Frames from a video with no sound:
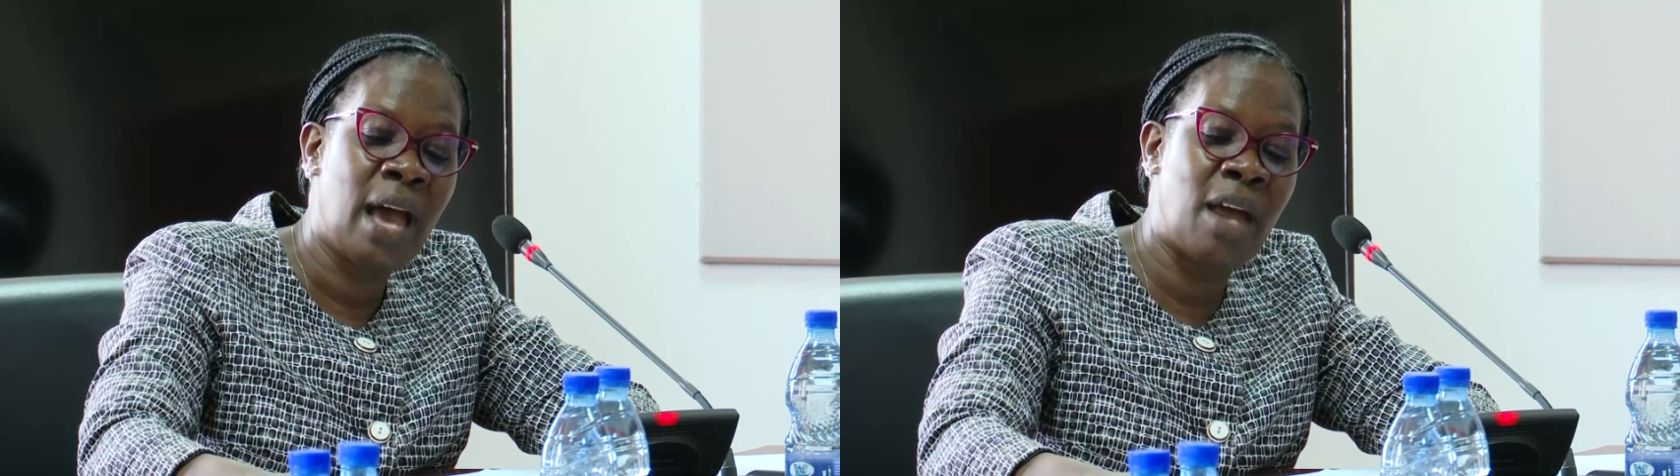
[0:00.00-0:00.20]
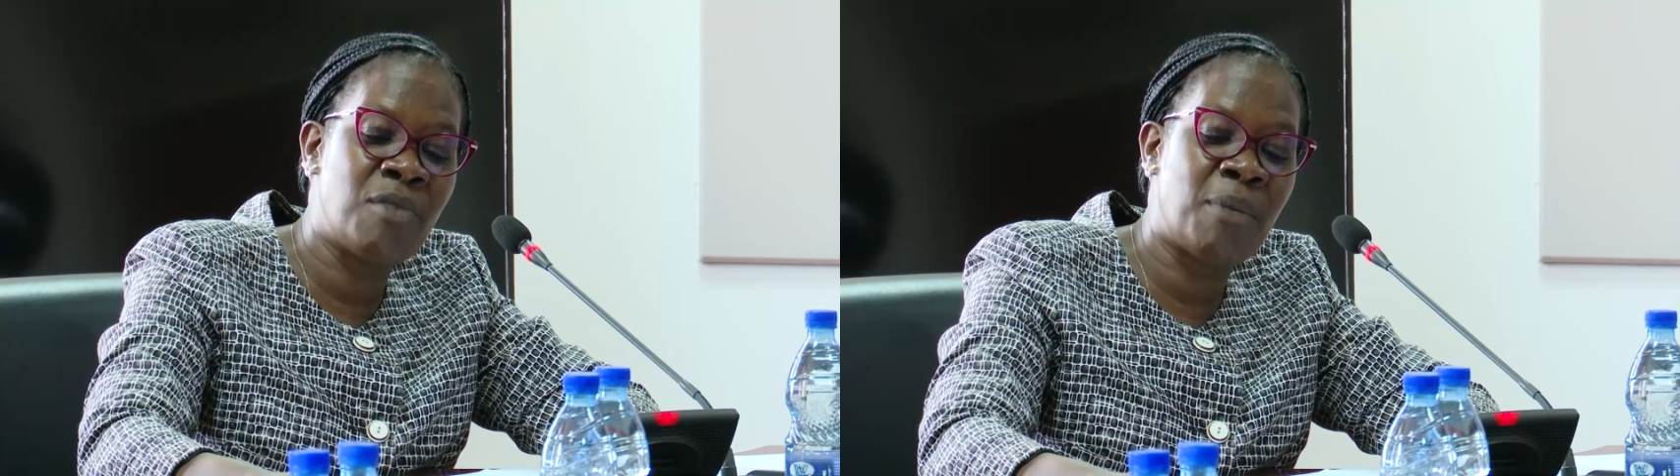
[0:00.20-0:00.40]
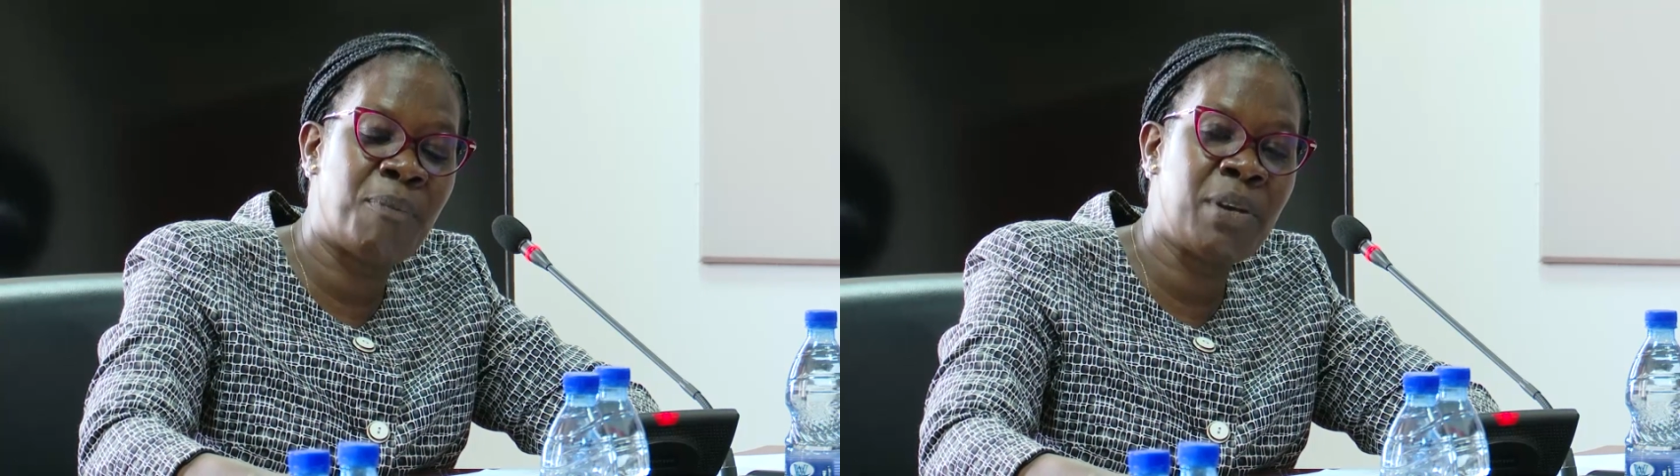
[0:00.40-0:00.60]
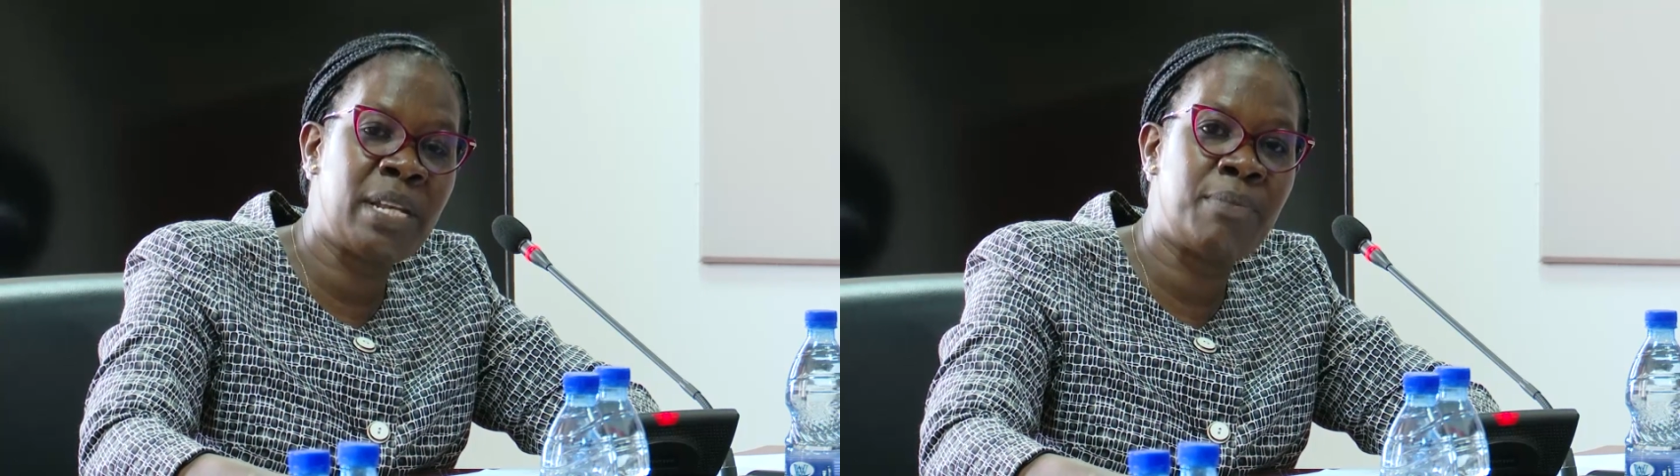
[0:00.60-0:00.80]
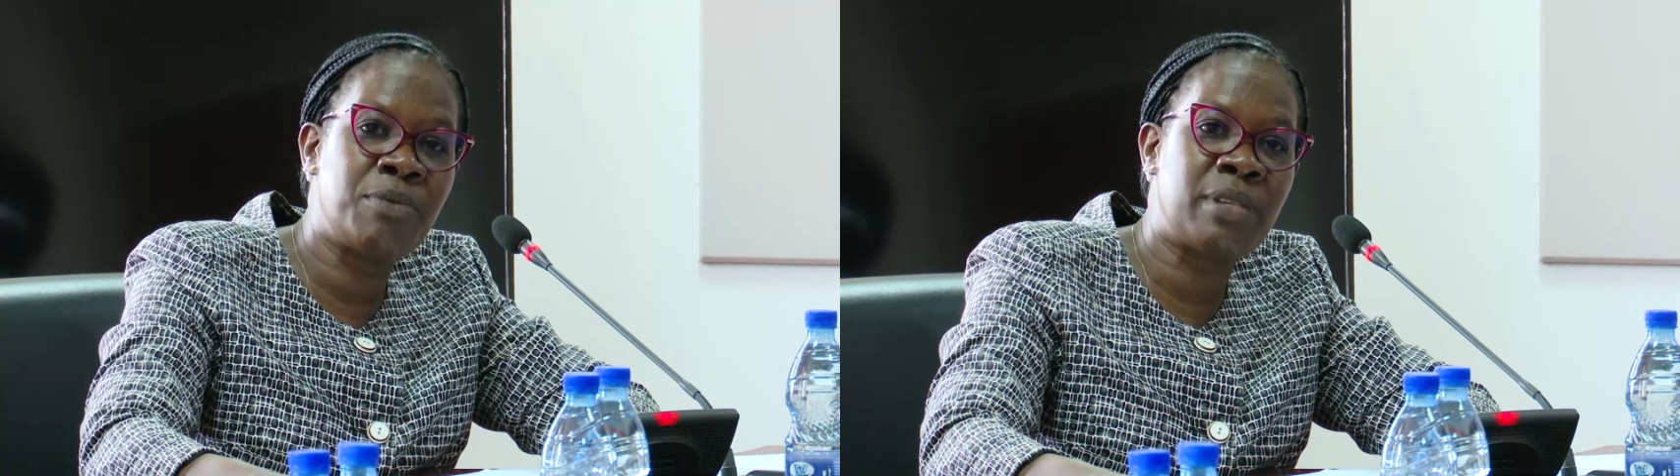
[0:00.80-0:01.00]
and we have put
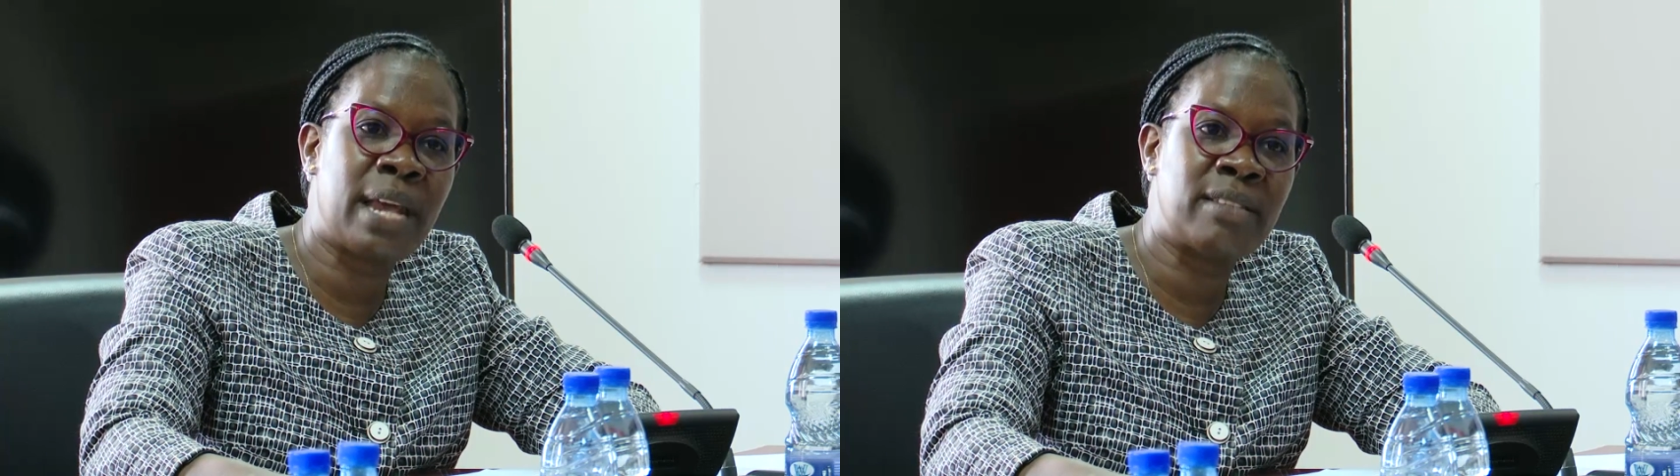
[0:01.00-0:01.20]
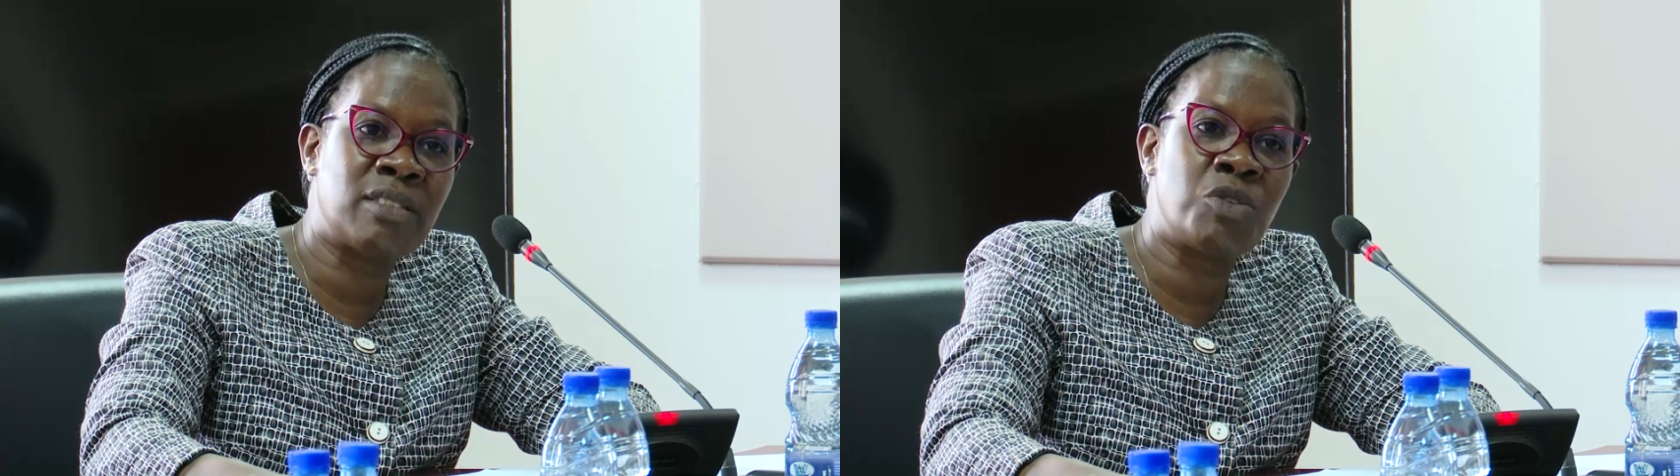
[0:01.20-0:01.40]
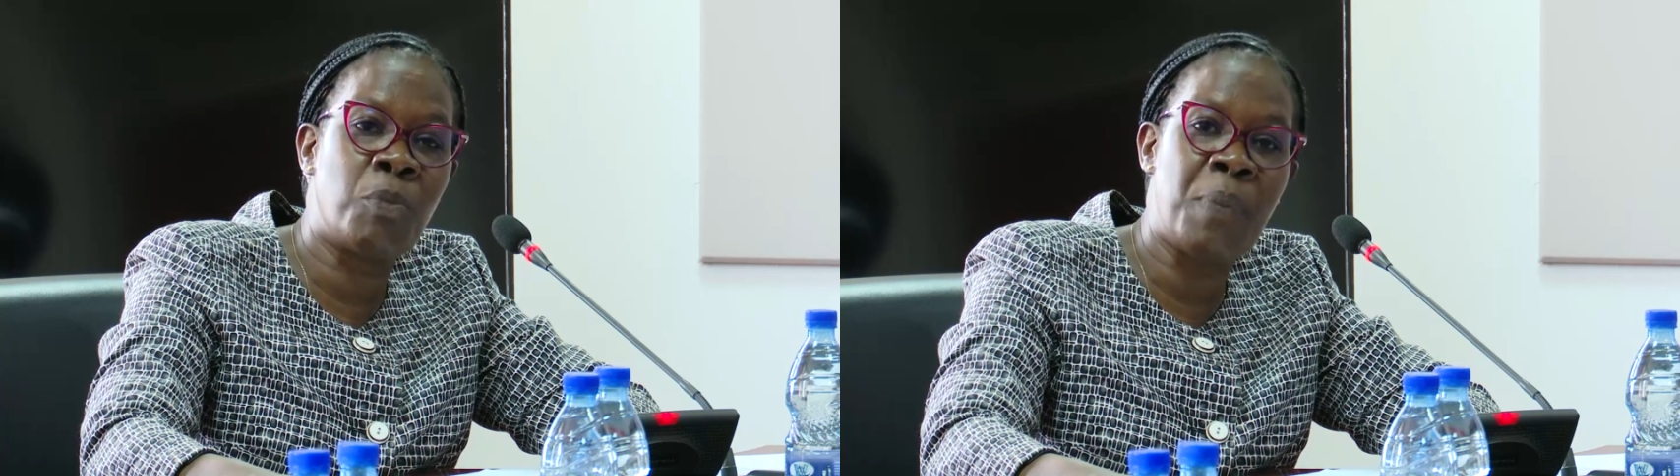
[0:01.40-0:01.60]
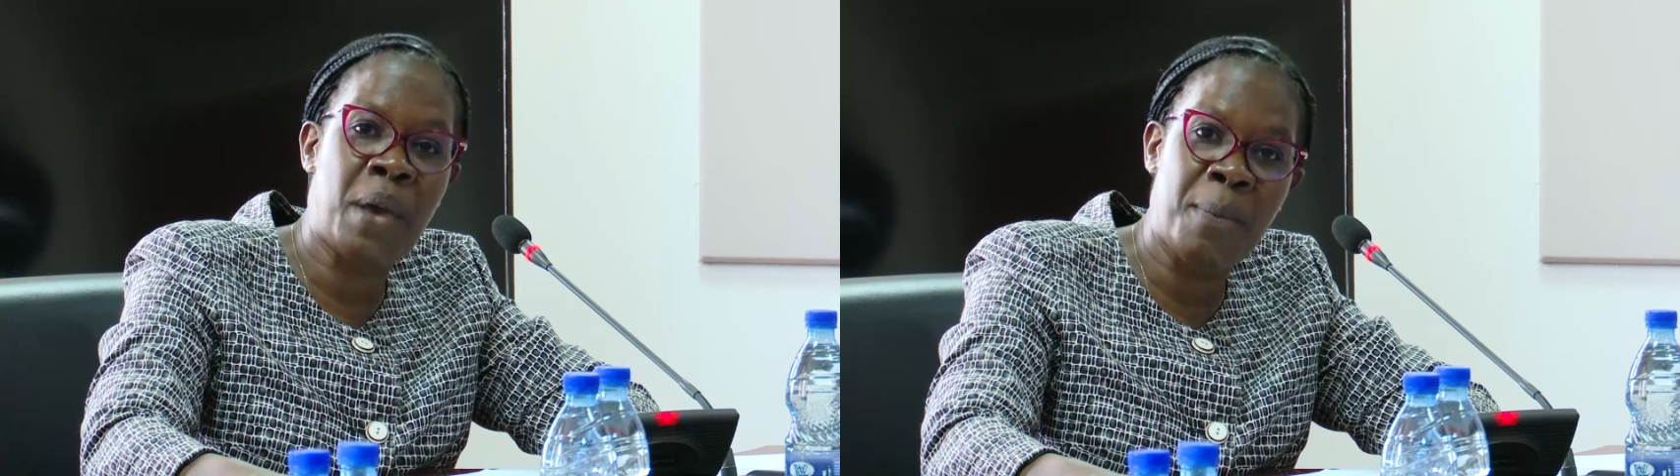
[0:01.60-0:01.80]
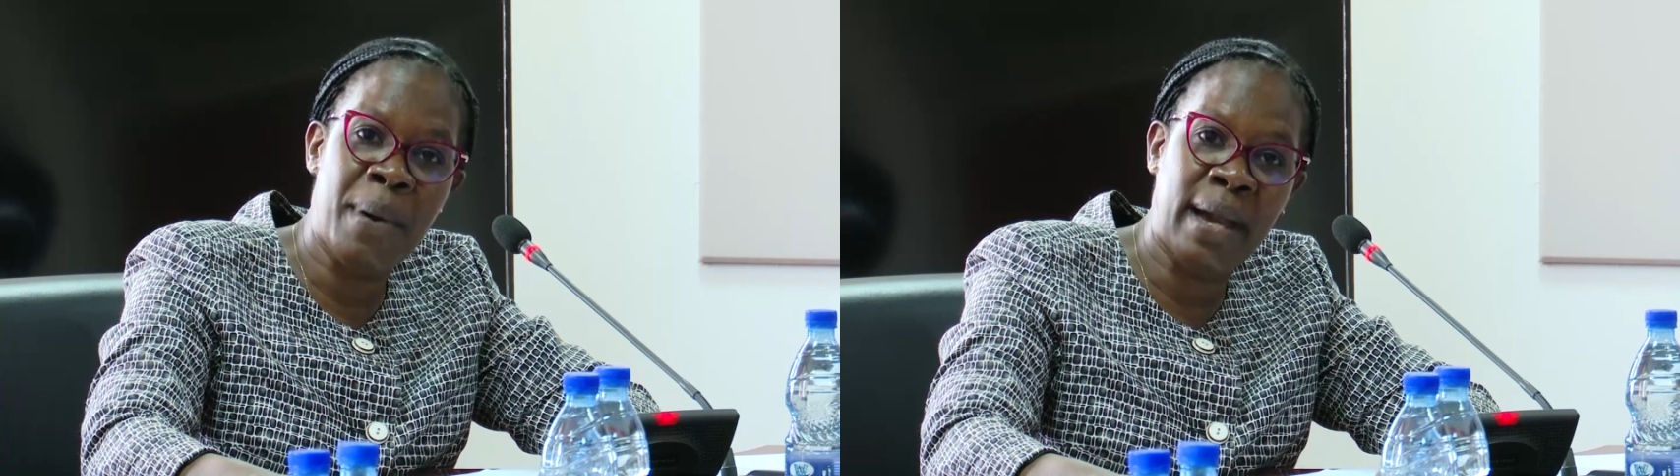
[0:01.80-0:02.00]
them to task to
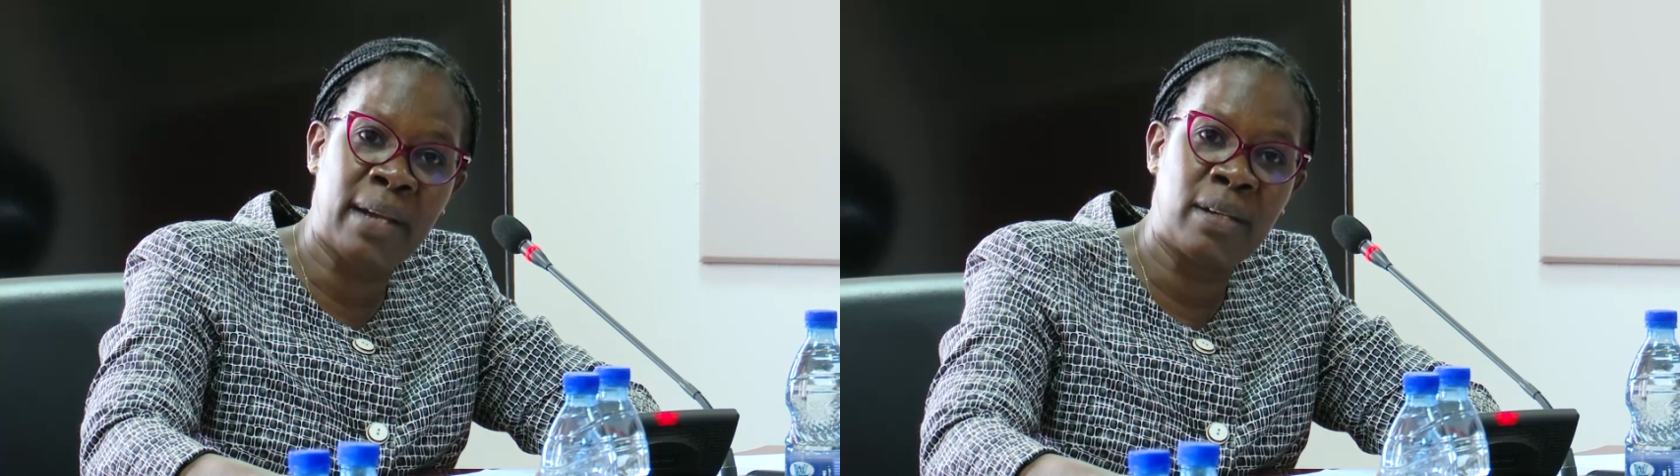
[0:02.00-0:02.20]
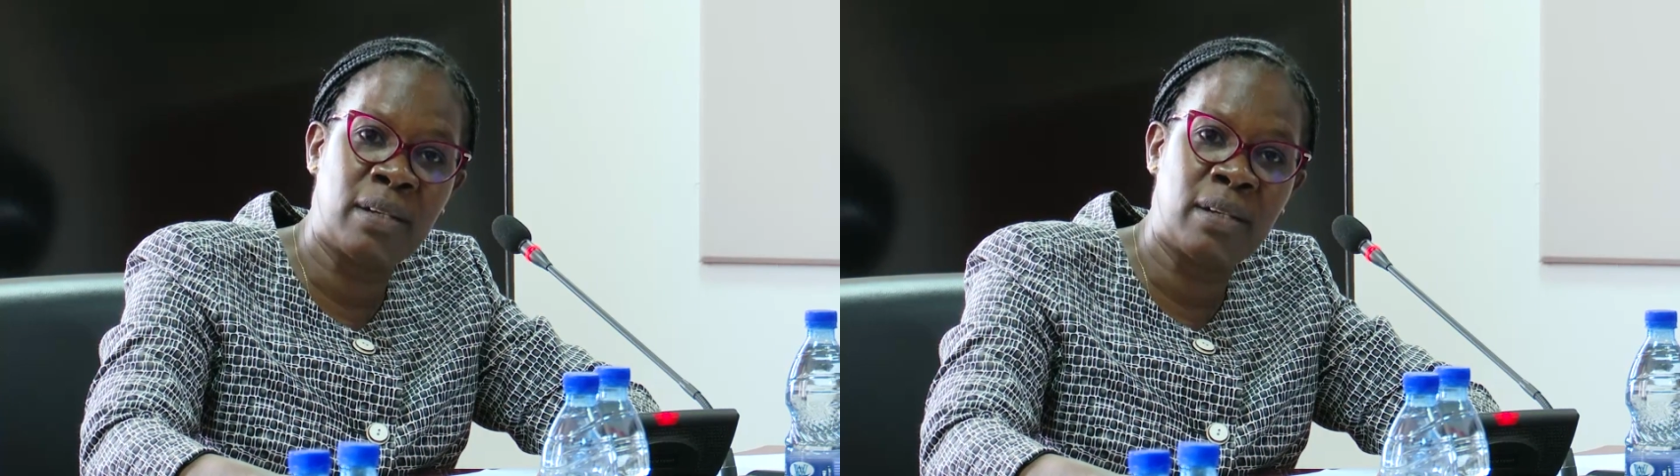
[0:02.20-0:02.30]
pay back